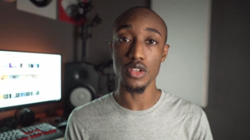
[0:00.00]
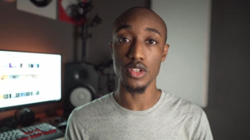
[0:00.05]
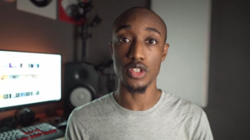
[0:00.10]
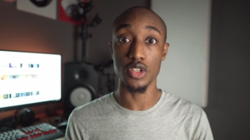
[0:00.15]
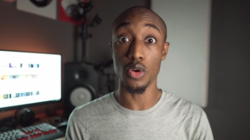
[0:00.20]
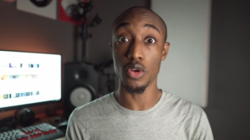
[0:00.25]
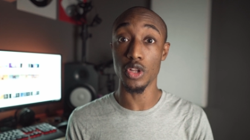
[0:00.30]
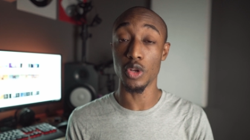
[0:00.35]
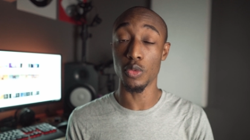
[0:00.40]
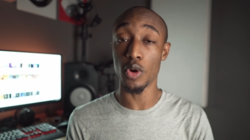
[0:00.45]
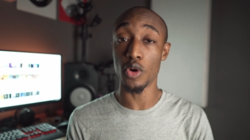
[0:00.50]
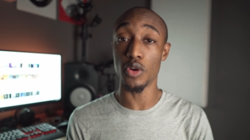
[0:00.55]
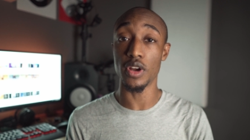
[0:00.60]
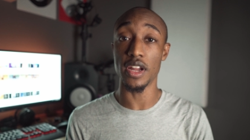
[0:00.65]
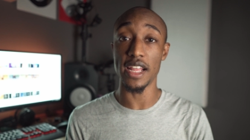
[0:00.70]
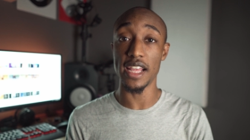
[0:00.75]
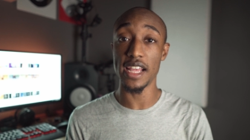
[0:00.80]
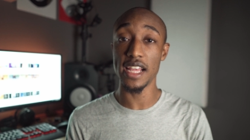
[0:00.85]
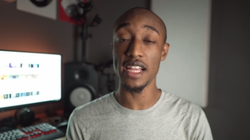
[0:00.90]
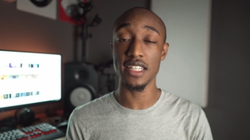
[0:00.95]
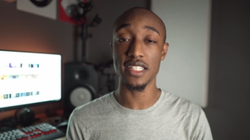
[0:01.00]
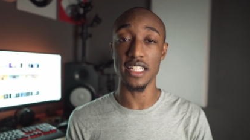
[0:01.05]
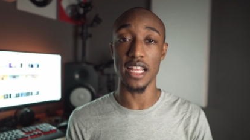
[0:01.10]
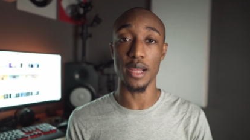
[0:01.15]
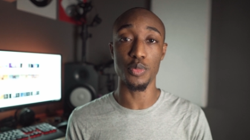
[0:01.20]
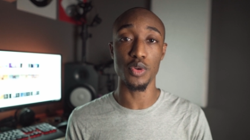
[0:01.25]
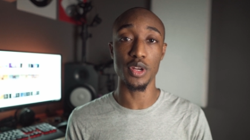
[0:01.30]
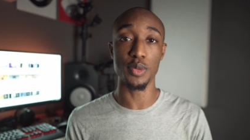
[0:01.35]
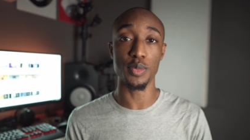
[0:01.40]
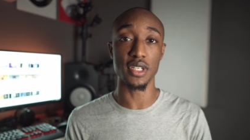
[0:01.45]
So on the Ronin S,
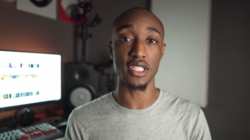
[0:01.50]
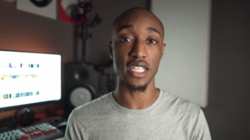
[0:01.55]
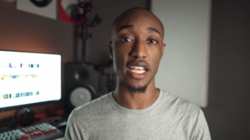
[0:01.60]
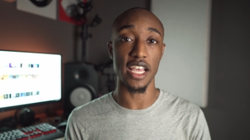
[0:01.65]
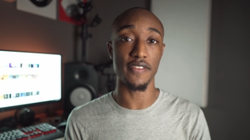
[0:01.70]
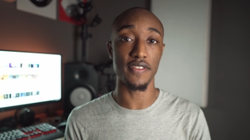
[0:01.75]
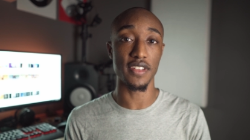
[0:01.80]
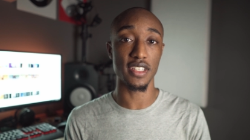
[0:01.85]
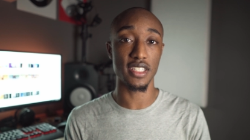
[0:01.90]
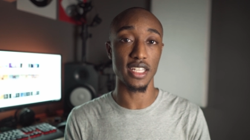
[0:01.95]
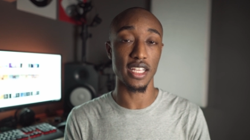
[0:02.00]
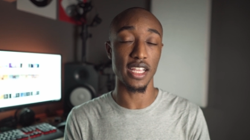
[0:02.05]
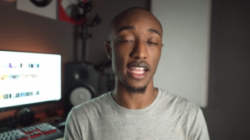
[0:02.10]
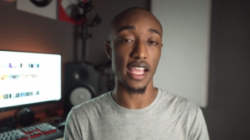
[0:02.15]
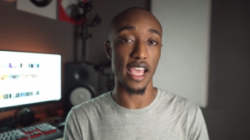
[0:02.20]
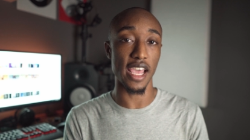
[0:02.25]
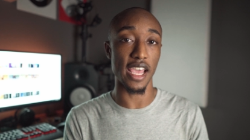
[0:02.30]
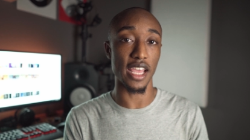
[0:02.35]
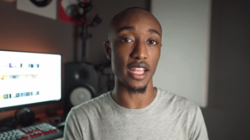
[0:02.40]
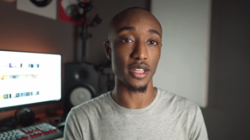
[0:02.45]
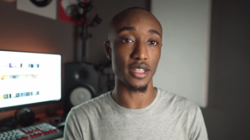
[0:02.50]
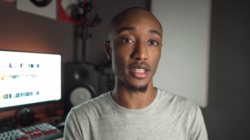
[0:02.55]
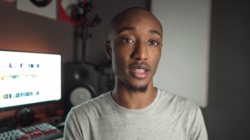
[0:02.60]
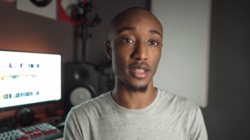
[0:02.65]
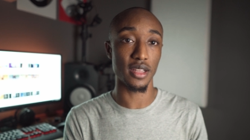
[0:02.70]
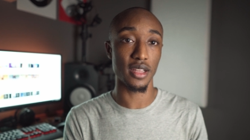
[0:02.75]
I pretty much have it set at